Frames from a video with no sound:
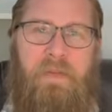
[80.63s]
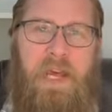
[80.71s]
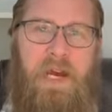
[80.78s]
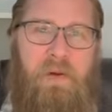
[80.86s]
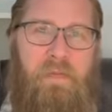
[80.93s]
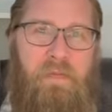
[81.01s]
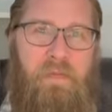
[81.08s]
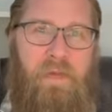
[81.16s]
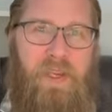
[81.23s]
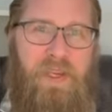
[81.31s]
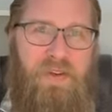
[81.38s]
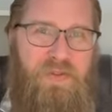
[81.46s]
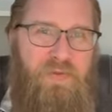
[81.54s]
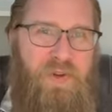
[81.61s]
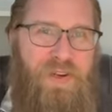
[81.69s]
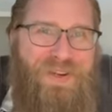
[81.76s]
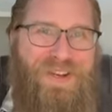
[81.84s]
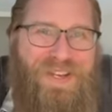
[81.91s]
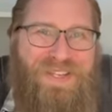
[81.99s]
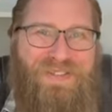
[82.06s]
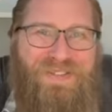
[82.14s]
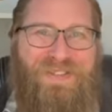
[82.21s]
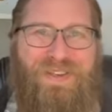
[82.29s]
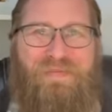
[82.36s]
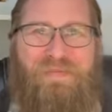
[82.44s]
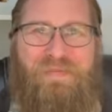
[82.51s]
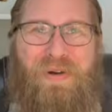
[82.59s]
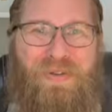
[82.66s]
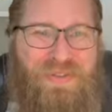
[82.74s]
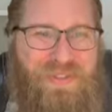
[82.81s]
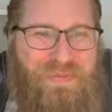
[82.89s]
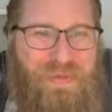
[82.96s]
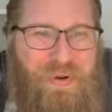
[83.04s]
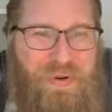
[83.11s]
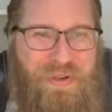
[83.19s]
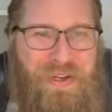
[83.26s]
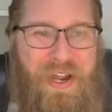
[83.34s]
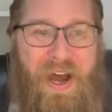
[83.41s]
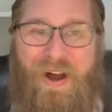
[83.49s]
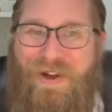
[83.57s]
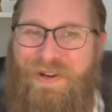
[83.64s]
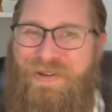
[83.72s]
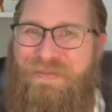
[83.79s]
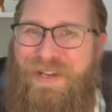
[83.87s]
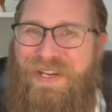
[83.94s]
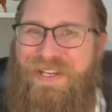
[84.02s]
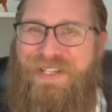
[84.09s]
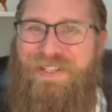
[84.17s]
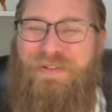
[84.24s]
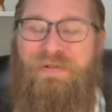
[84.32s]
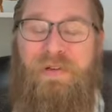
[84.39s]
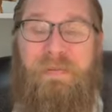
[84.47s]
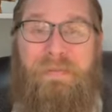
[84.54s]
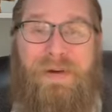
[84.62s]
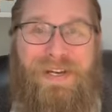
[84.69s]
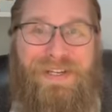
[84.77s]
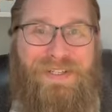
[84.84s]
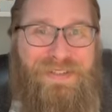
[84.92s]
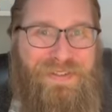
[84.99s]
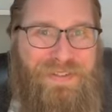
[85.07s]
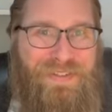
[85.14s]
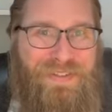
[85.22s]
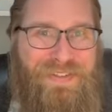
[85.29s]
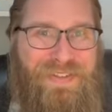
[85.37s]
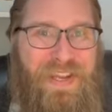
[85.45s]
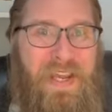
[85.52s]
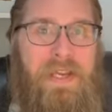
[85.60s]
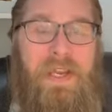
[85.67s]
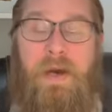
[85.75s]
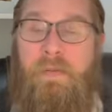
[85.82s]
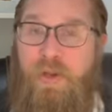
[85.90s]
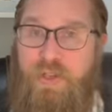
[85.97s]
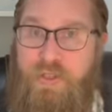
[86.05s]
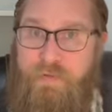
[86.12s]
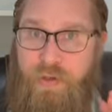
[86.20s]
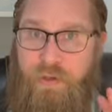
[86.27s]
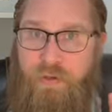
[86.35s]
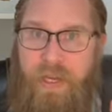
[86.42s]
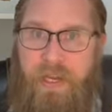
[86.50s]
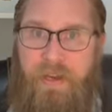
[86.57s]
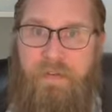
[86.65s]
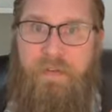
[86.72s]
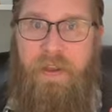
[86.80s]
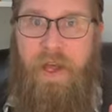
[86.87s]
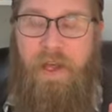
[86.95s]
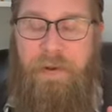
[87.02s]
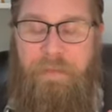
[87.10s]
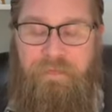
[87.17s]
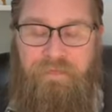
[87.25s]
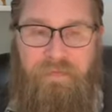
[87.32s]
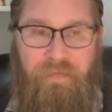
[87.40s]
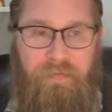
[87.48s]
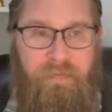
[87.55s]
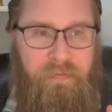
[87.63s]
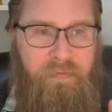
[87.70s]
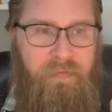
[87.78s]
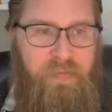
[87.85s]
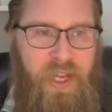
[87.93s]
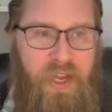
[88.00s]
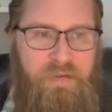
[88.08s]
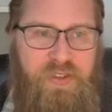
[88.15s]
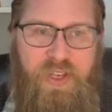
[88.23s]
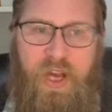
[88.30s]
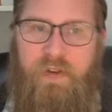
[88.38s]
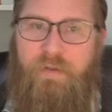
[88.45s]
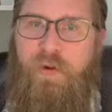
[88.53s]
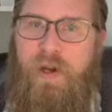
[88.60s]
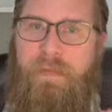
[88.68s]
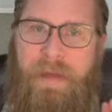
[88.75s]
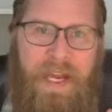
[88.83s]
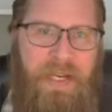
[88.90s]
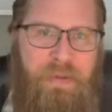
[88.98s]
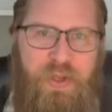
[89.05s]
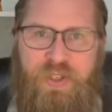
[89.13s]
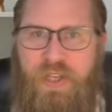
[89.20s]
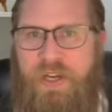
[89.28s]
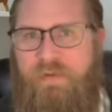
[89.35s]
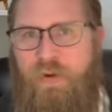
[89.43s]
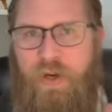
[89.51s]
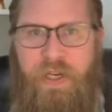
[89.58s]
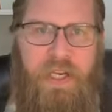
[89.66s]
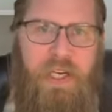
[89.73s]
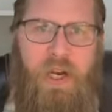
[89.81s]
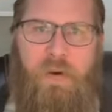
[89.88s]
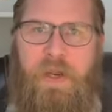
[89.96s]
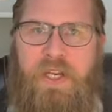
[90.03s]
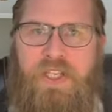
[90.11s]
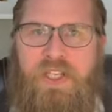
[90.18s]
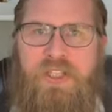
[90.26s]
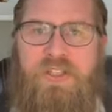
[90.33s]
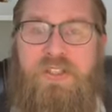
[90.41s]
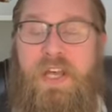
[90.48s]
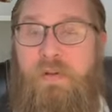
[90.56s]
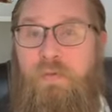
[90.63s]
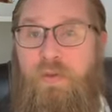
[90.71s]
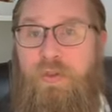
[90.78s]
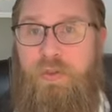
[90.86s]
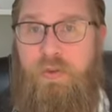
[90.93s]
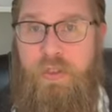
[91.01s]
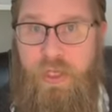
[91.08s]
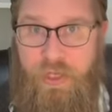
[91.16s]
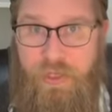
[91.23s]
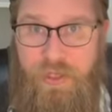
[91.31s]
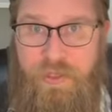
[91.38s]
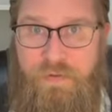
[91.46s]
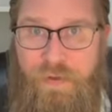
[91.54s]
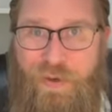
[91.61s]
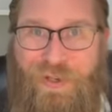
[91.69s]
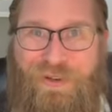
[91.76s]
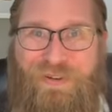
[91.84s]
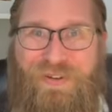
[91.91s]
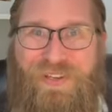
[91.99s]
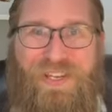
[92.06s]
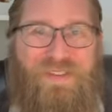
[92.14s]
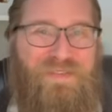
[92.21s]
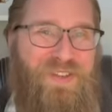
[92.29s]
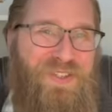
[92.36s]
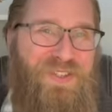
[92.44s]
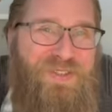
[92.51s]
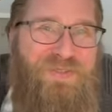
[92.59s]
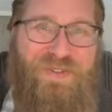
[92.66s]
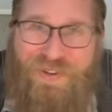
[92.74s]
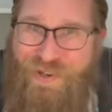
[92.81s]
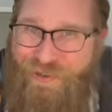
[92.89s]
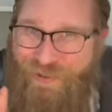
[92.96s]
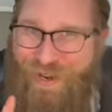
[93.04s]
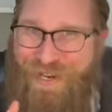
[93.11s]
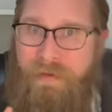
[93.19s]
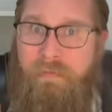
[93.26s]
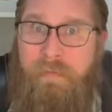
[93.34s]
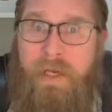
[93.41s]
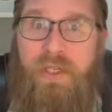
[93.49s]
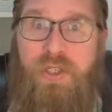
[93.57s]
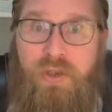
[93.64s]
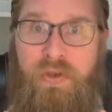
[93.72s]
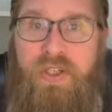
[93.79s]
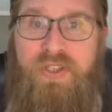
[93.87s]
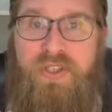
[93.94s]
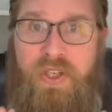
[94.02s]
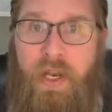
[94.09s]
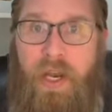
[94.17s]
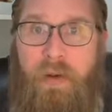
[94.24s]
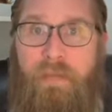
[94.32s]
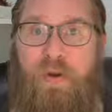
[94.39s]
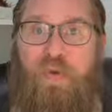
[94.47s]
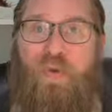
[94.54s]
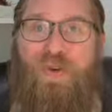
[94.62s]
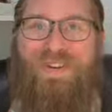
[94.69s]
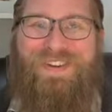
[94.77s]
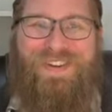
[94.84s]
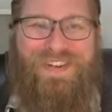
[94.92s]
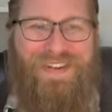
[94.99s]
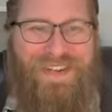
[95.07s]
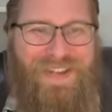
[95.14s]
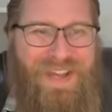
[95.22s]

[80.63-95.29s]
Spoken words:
Now, here's where it gets most important: automating your reminders. Now, most of you have software, management software, ERHs that will do a lot of this for you. If you do, great, make sure it's set up and working.